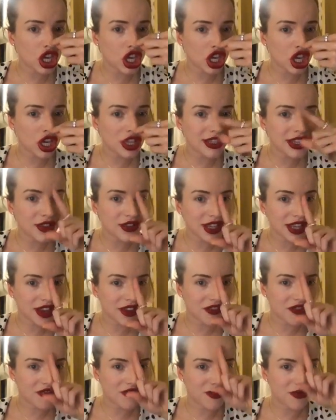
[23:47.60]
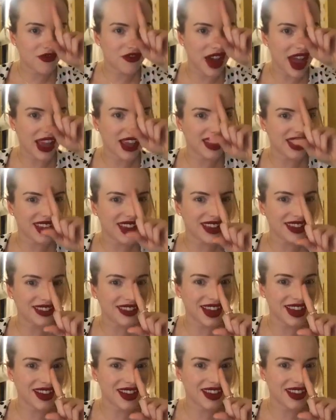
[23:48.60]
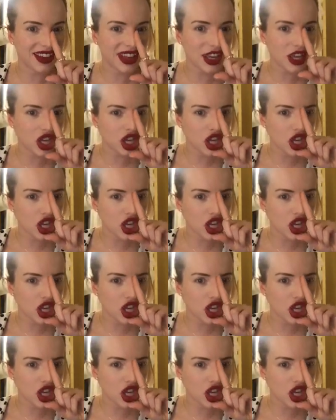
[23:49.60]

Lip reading: It sounds like a violin, kind of ugly.